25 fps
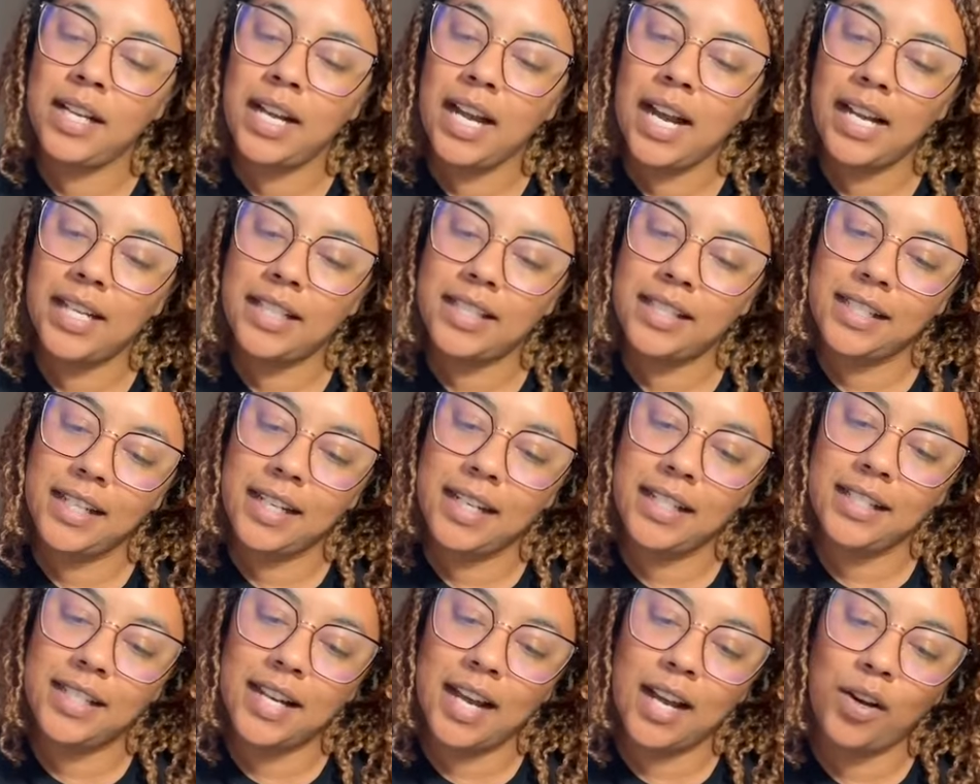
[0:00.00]
I
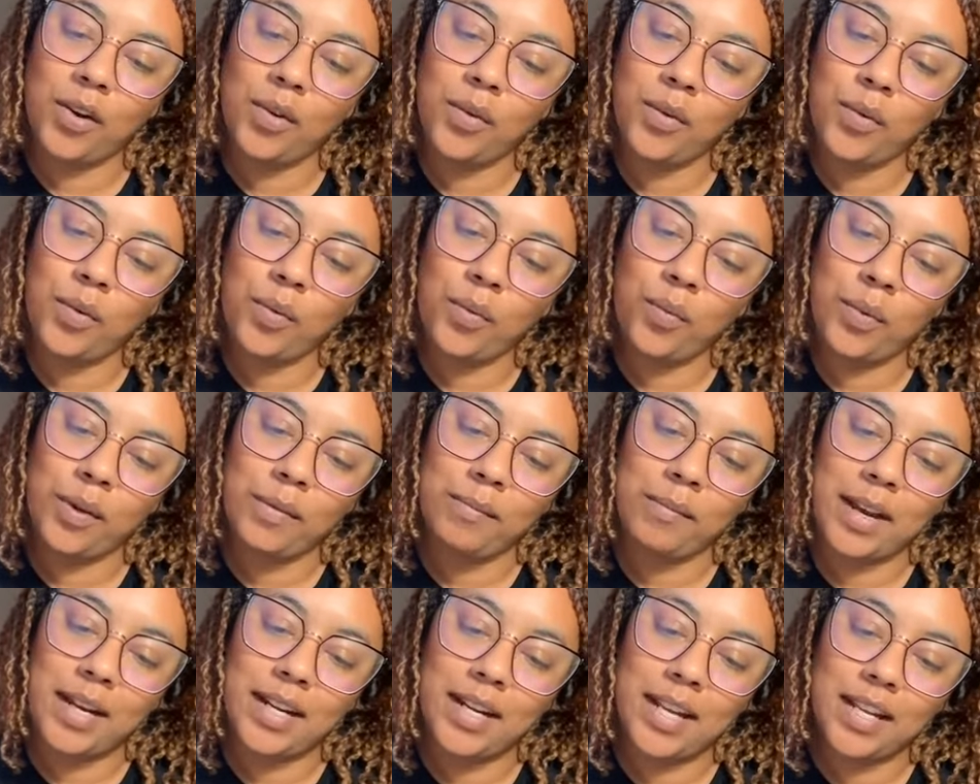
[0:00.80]
stand out
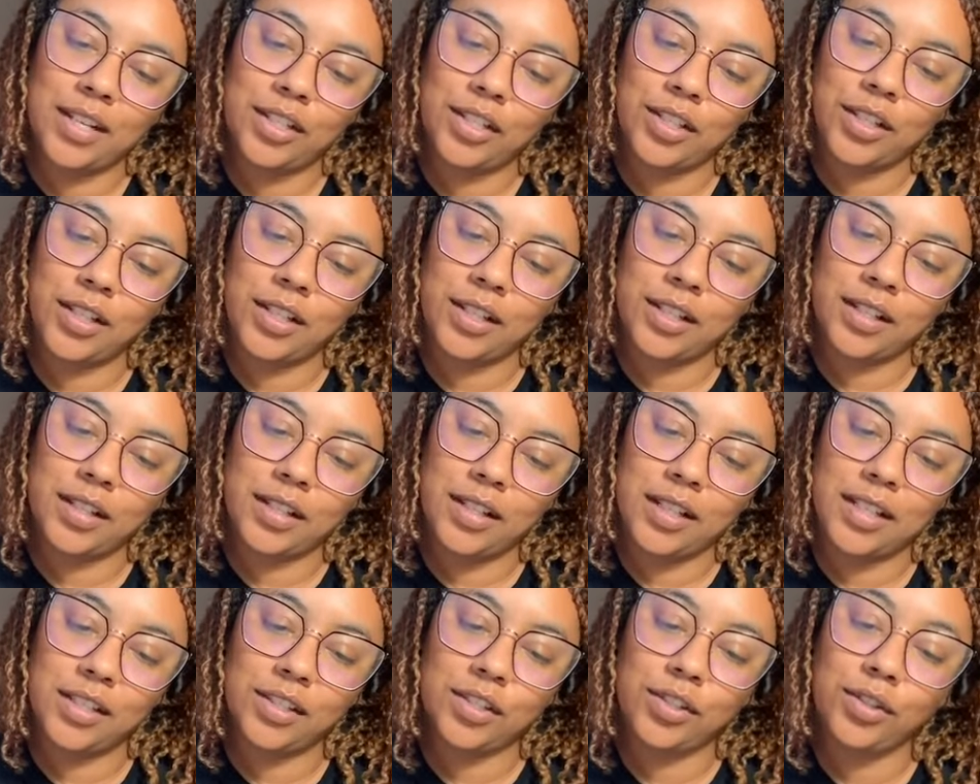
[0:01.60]
when my nature
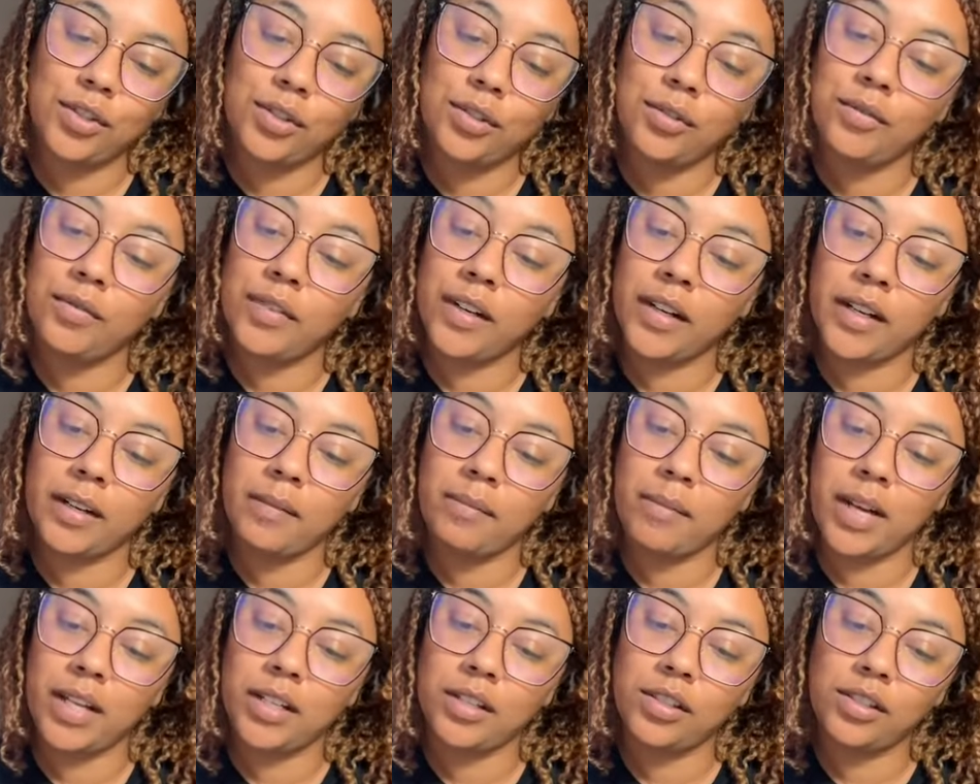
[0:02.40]
is too very
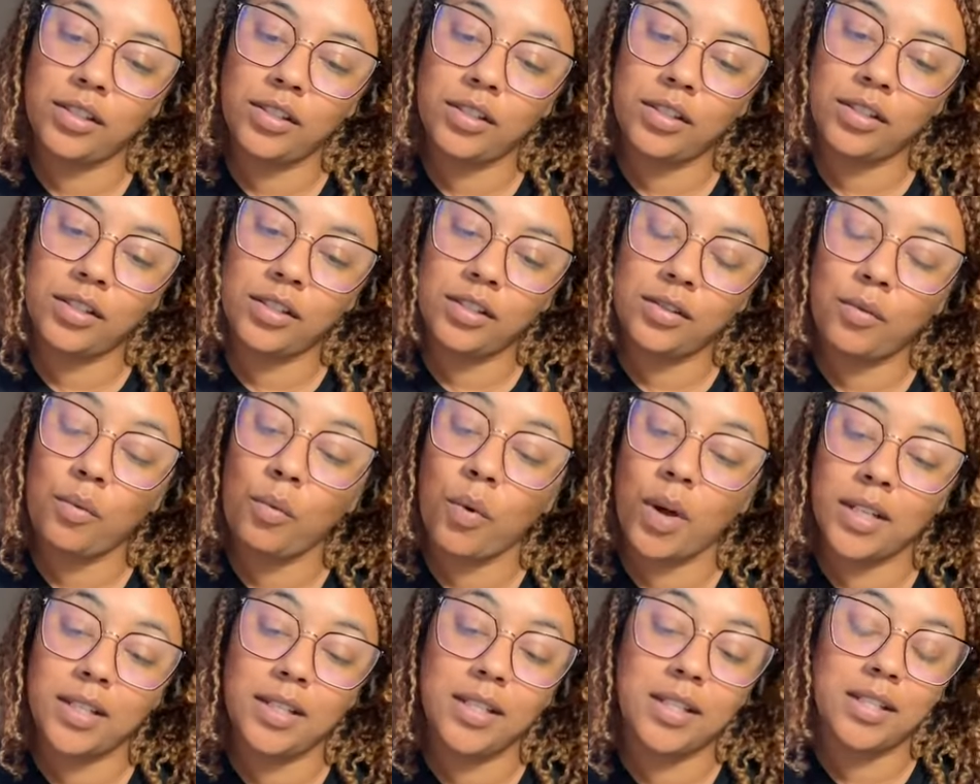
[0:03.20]
much
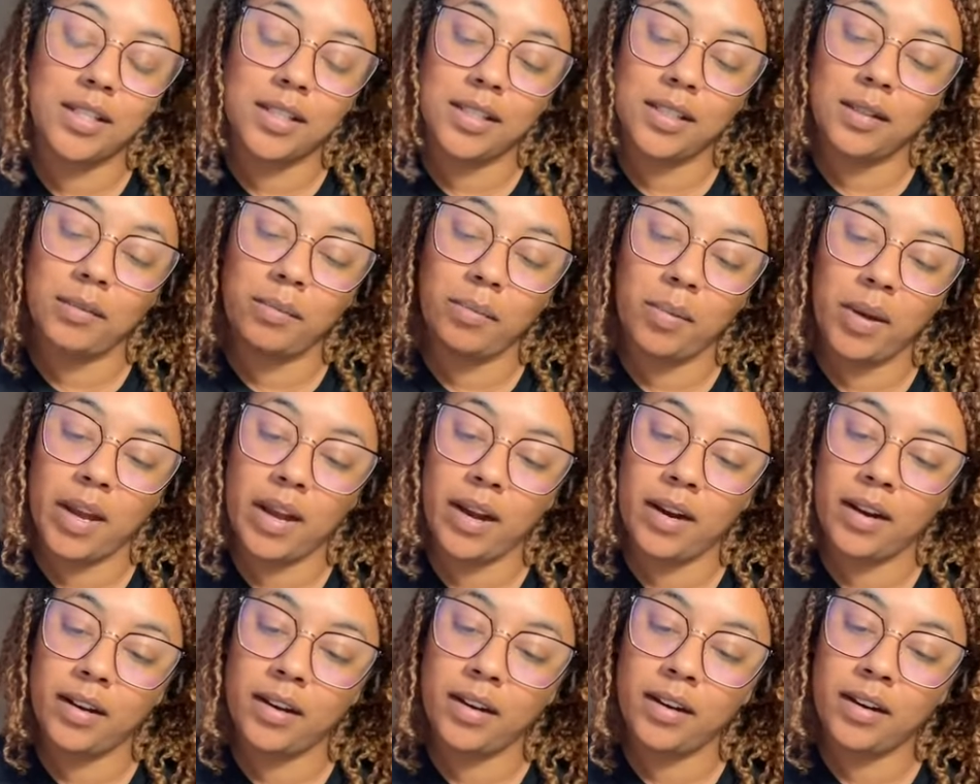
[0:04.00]
want to
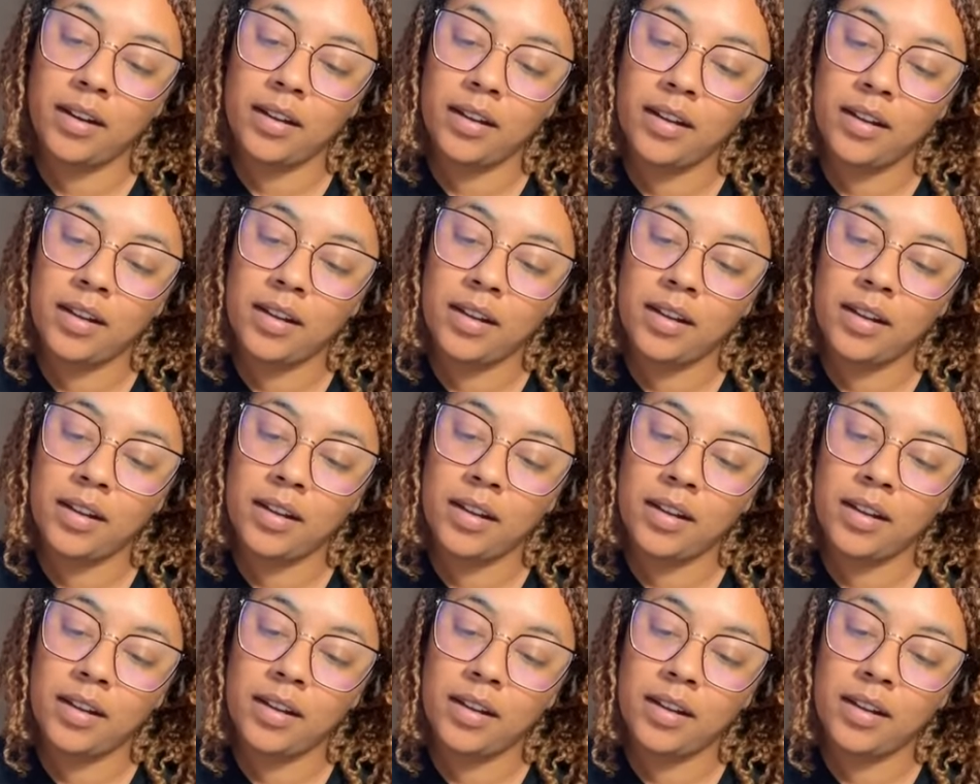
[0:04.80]
disappear.